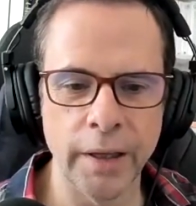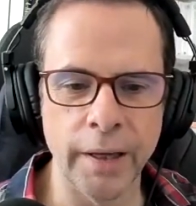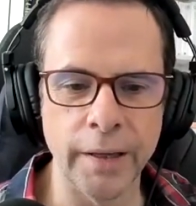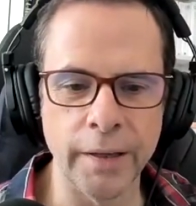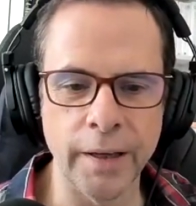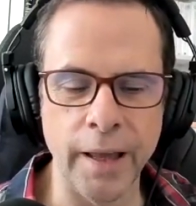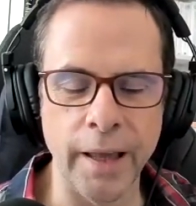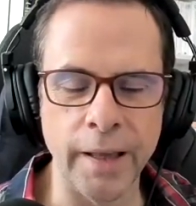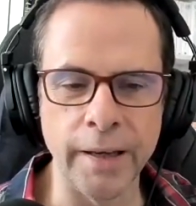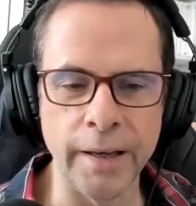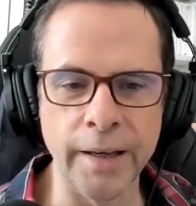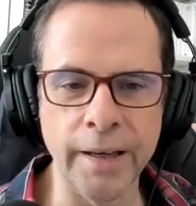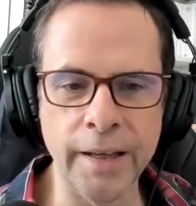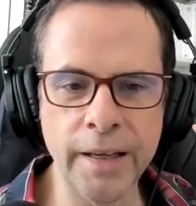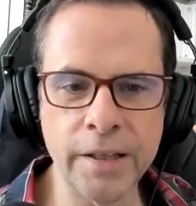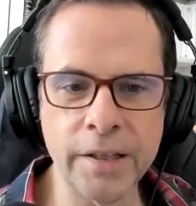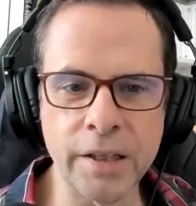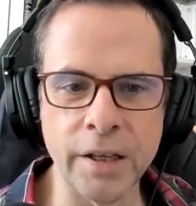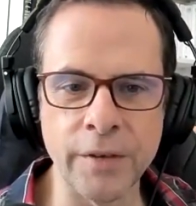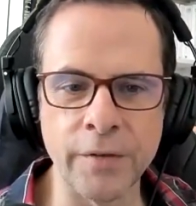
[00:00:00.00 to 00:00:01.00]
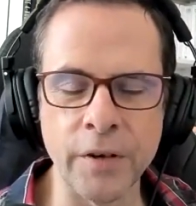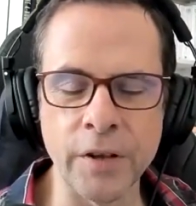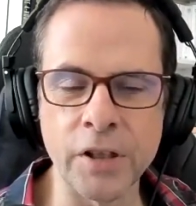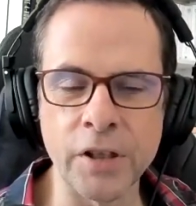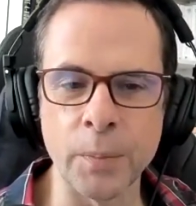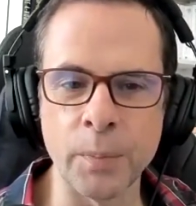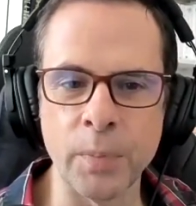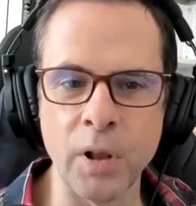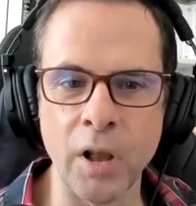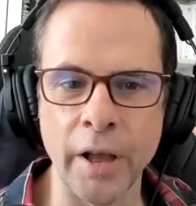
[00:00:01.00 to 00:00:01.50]
And it is if
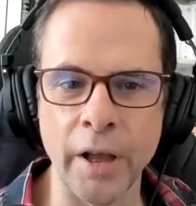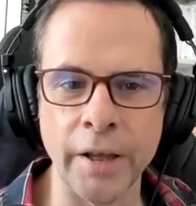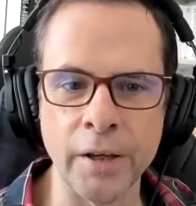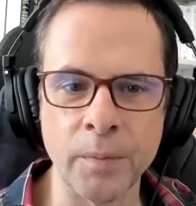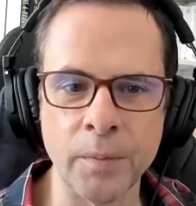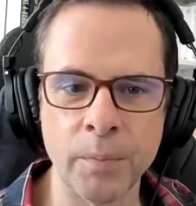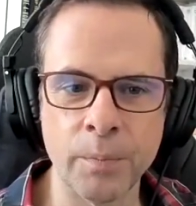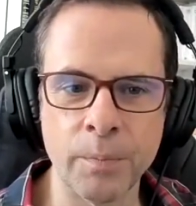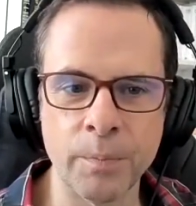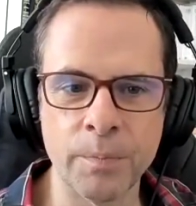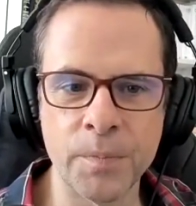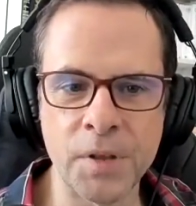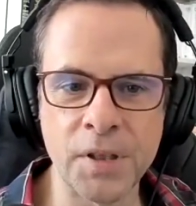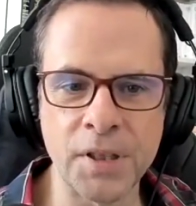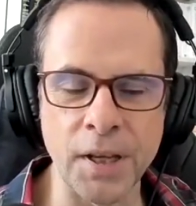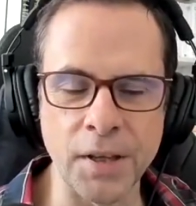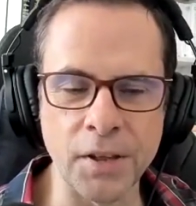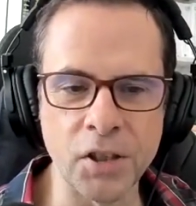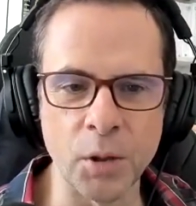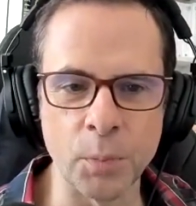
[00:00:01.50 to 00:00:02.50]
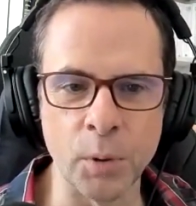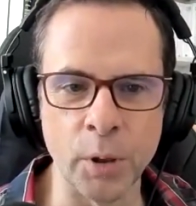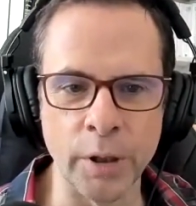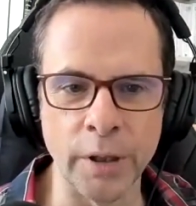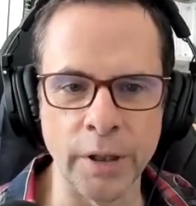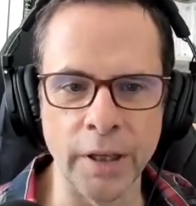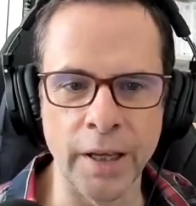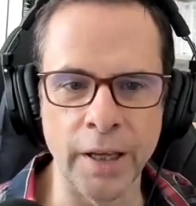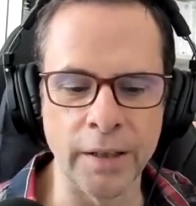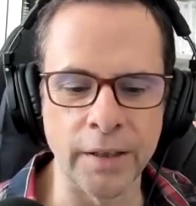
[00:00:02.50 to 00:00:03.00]
it's applied
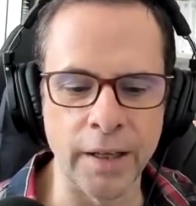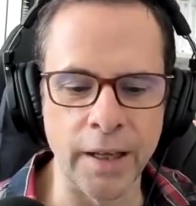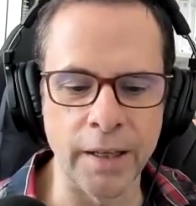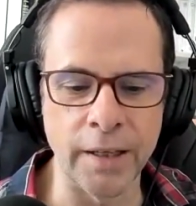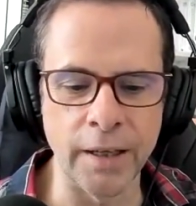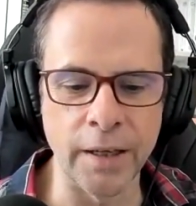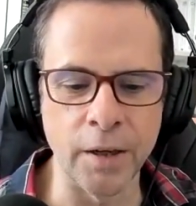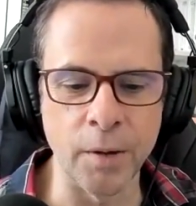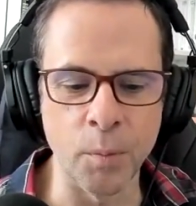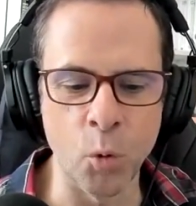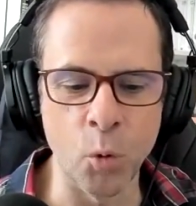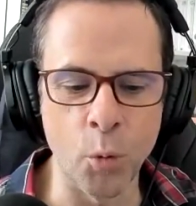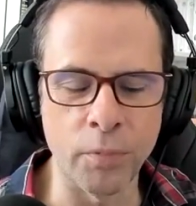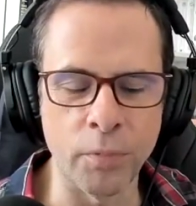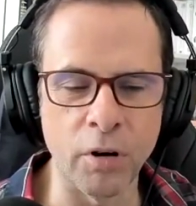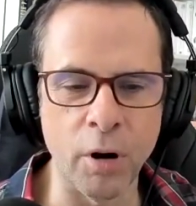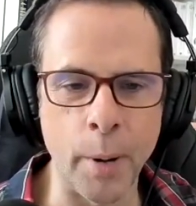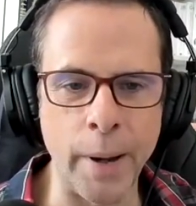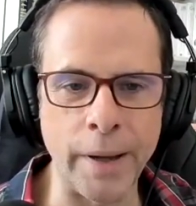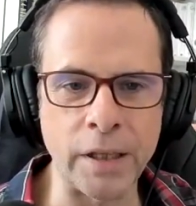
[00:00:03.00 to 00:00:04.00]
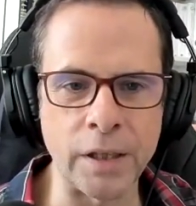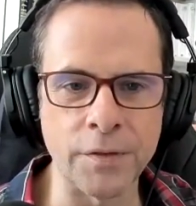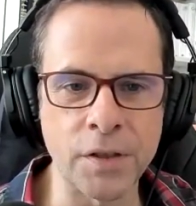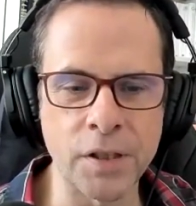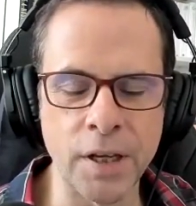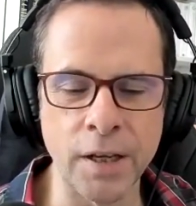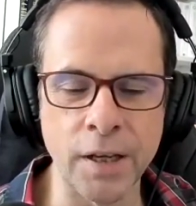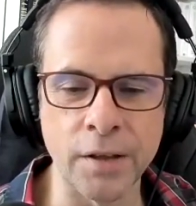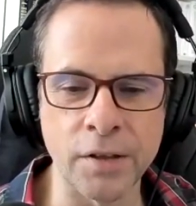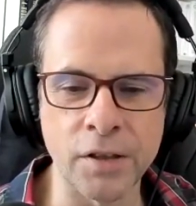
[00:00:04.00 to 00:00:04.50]
sensibly and in a more proactive
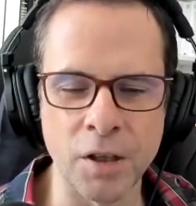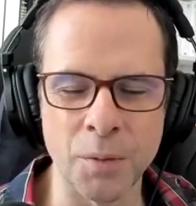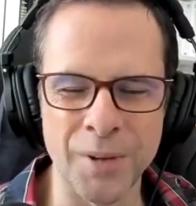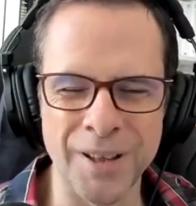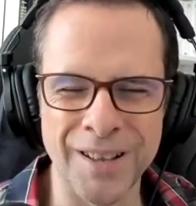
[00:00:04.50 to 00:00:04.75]
sense.